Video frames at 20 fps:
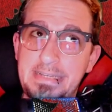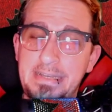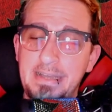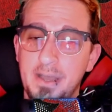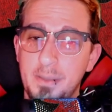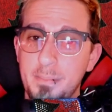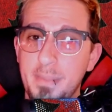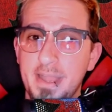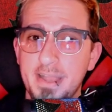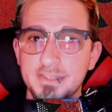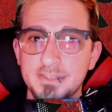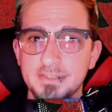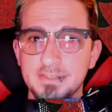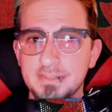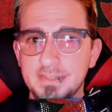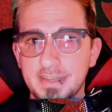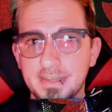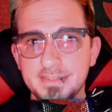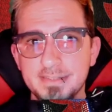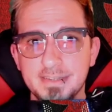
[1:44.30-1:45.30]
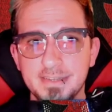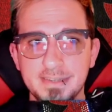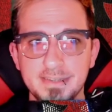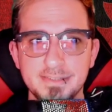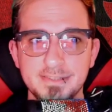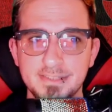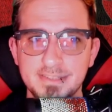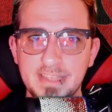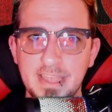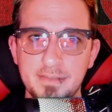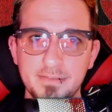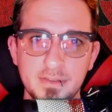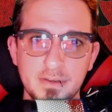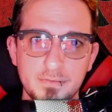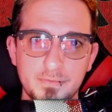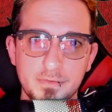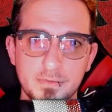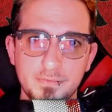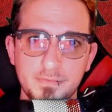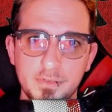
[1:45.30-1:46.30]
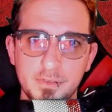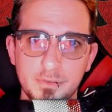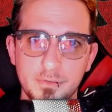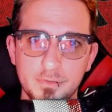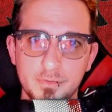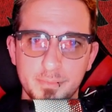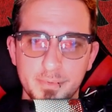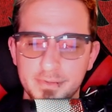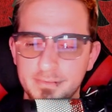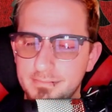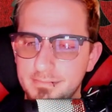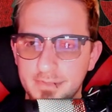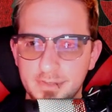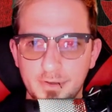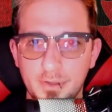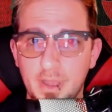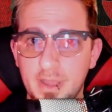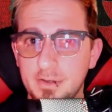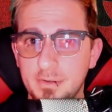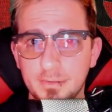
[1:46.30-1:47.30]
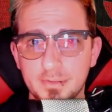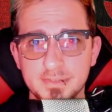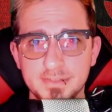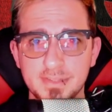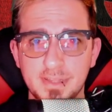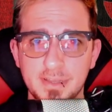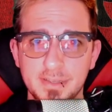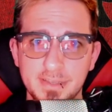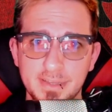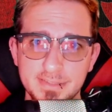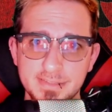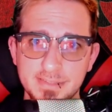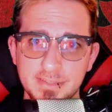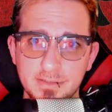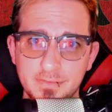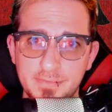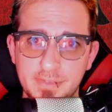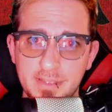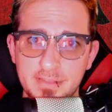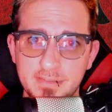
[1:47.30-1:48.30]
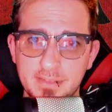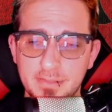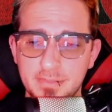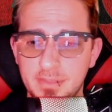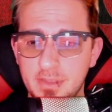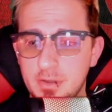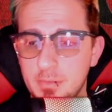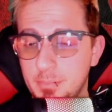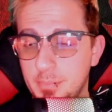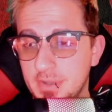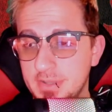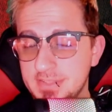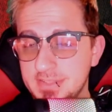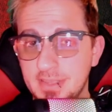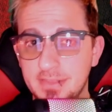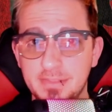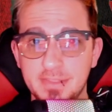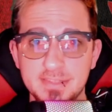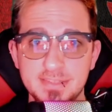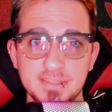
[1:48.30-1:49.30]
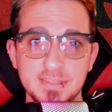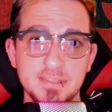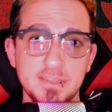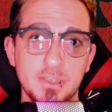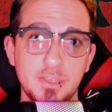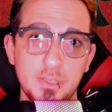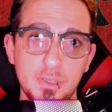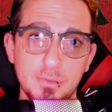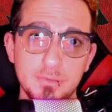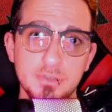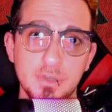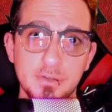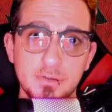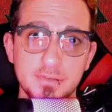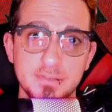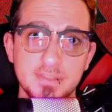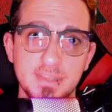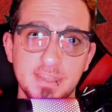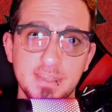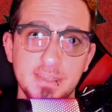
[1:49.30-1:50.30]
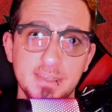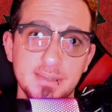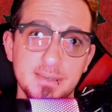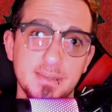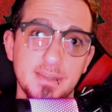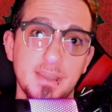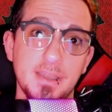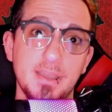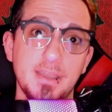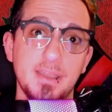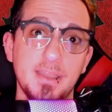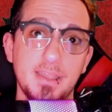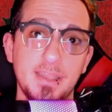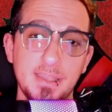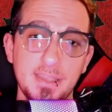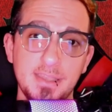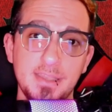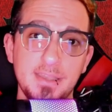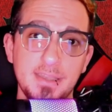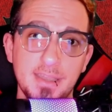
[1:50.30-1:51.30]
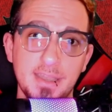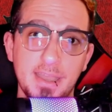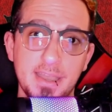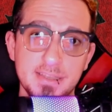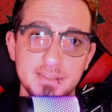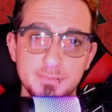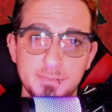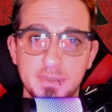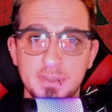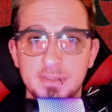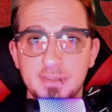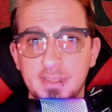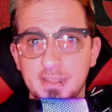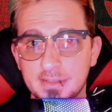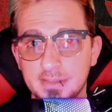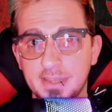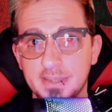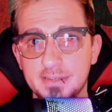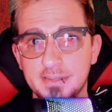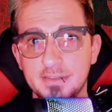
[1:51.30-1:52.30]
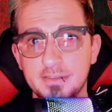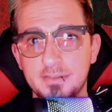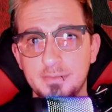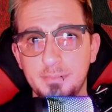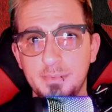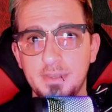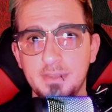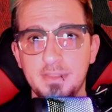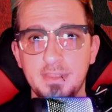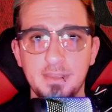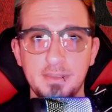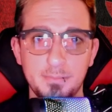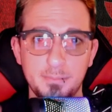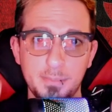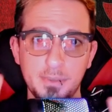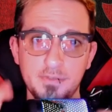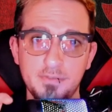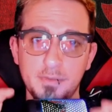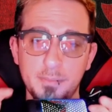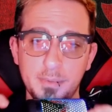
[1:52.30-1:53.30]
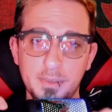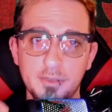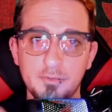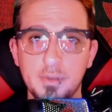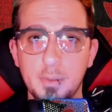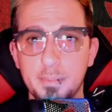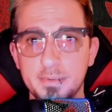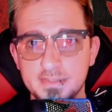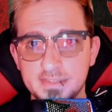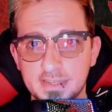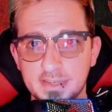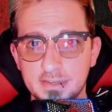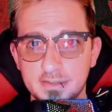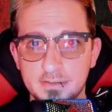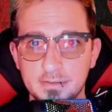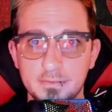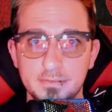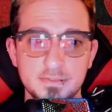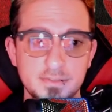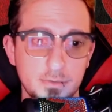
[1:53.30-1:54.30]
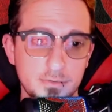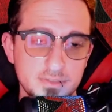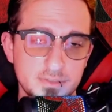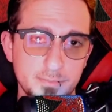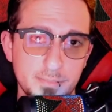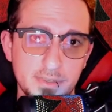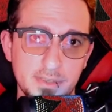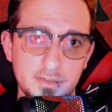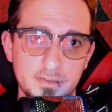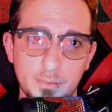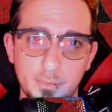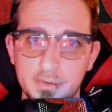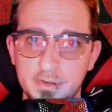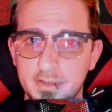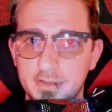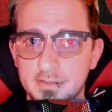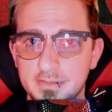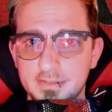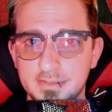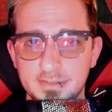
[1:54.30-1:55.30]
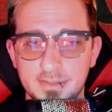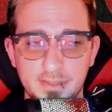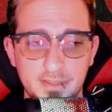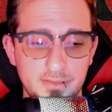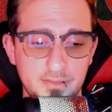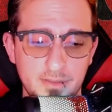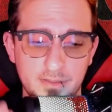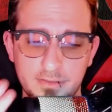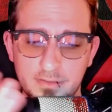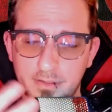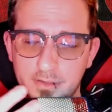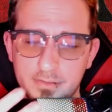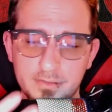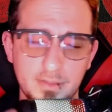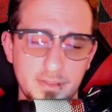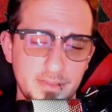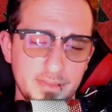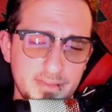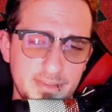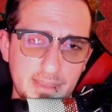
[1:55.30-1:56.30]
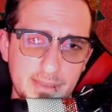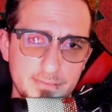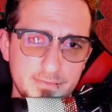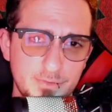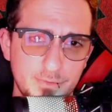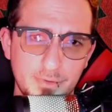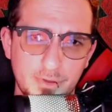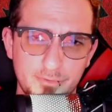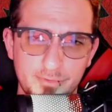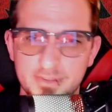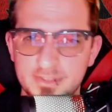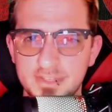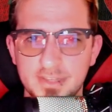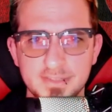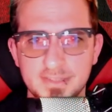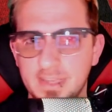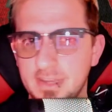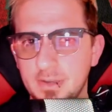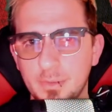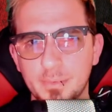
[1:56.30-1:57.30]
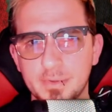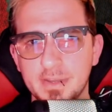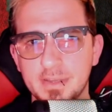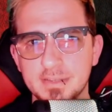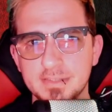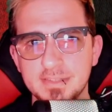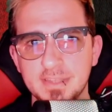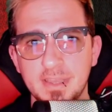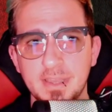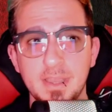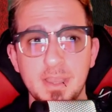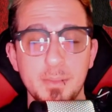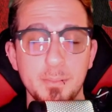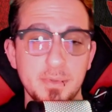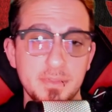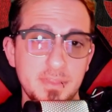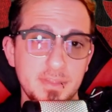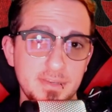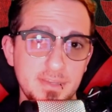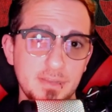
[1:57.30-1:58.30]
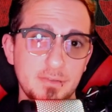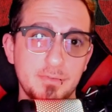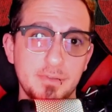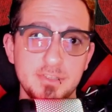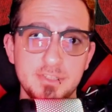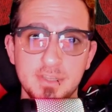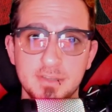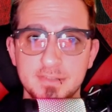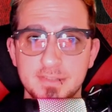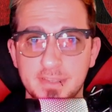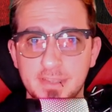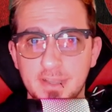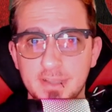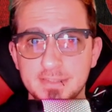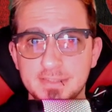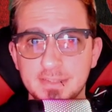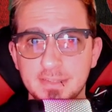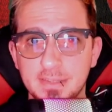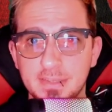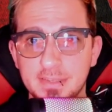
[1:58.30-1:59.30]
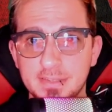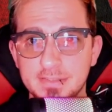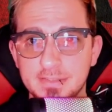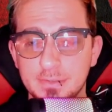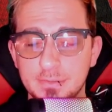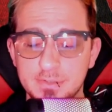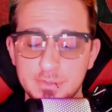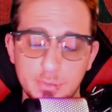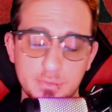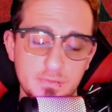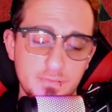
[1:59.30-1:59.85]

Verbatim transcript: imagine that just kind of in it for views. But you know, I know there's a lot of Godzilla fans out there, but this is a huge undertaking. He has been elected to be the PvP representative, so to speak. No one else, and no, the devs do not reach out to anyone else, but they did reach out to Godzilla ESO, so it's